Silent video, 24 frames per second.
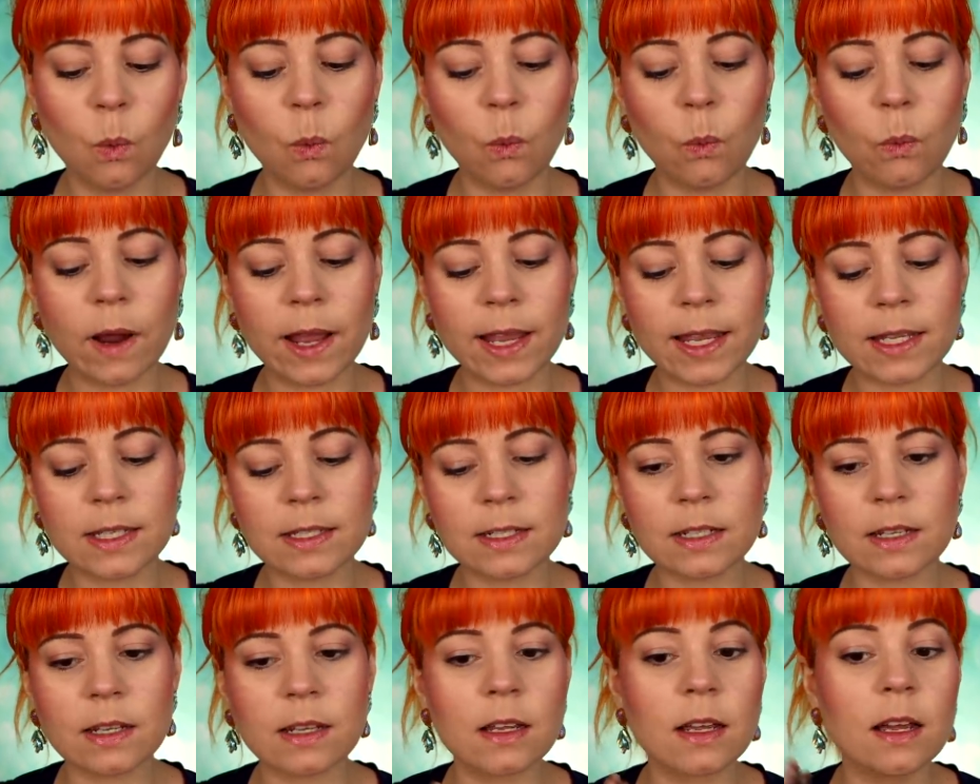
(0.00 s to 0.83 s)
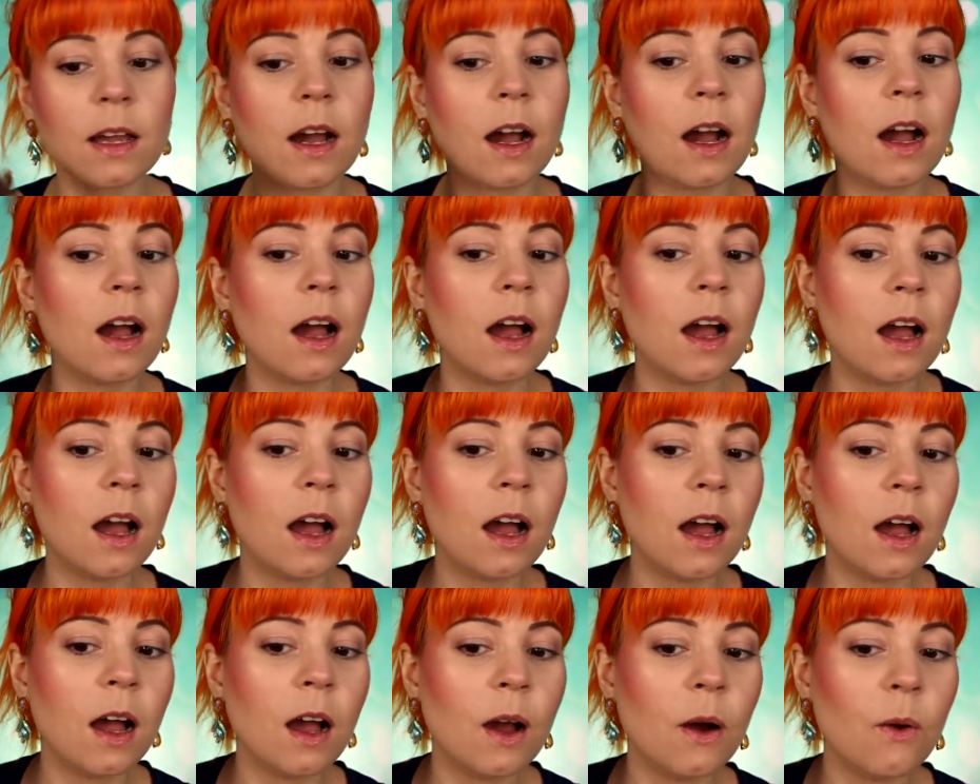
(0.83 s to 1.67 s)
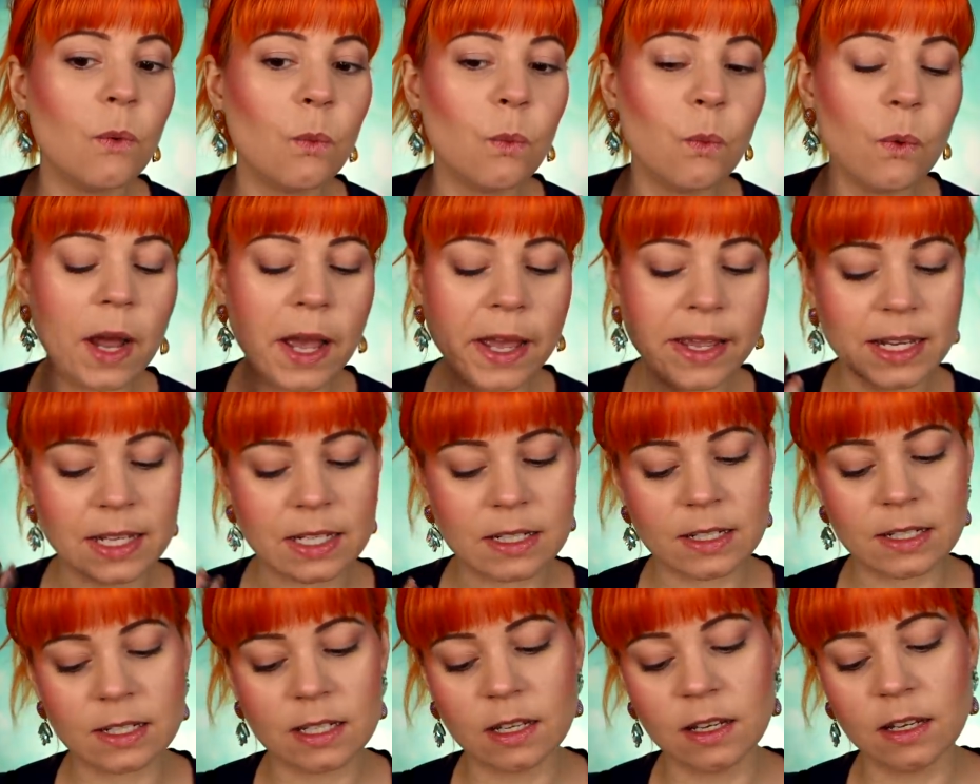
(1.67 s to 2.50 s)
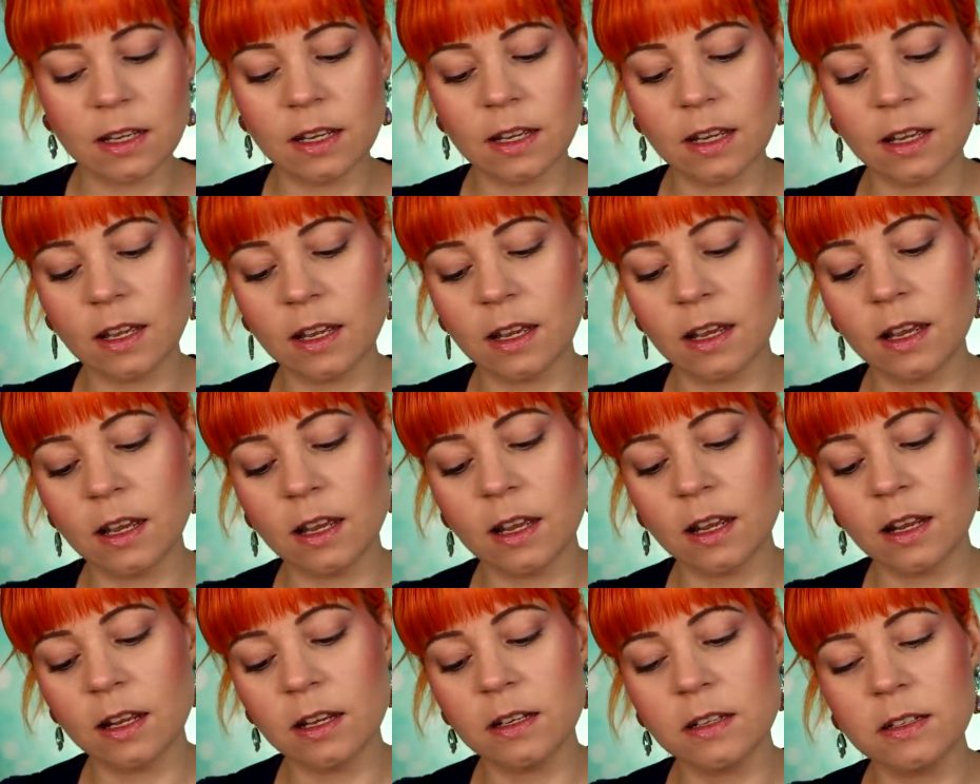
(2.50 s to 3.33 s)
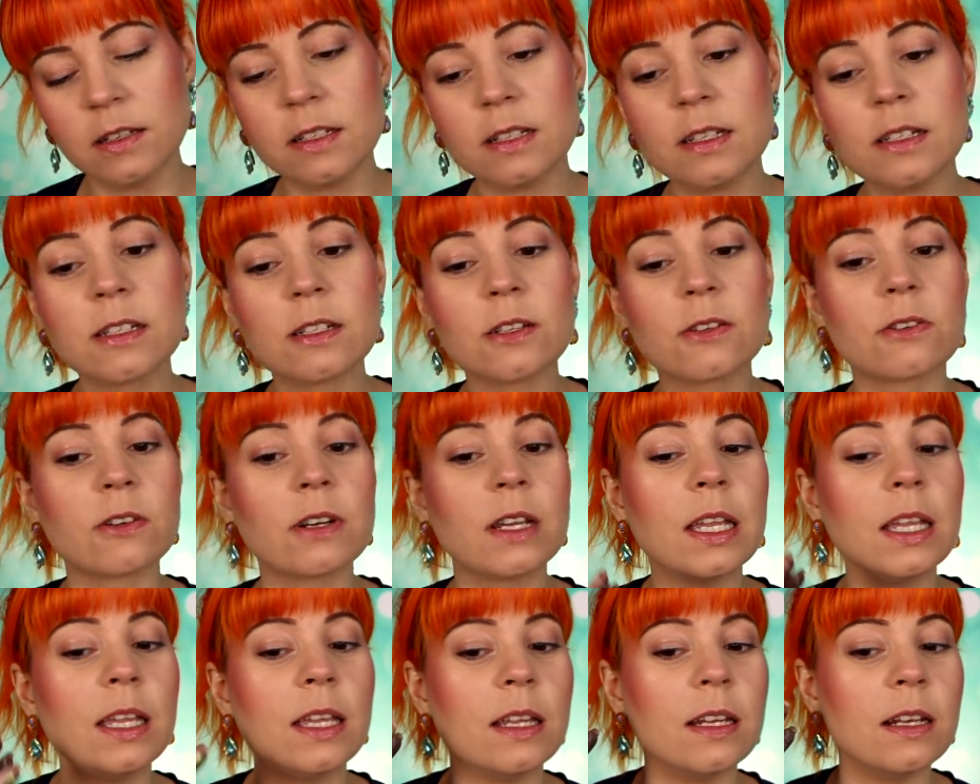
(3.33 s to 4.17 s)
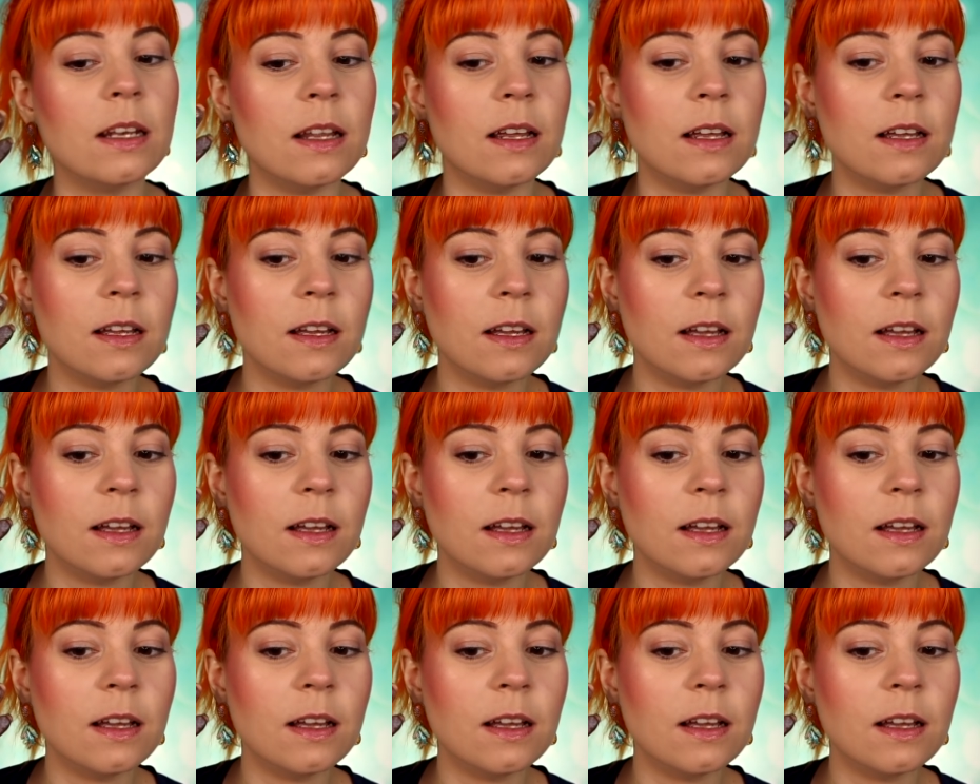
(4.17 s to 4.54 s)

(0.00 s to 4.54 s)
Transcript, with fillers: Wait, wait, this is green.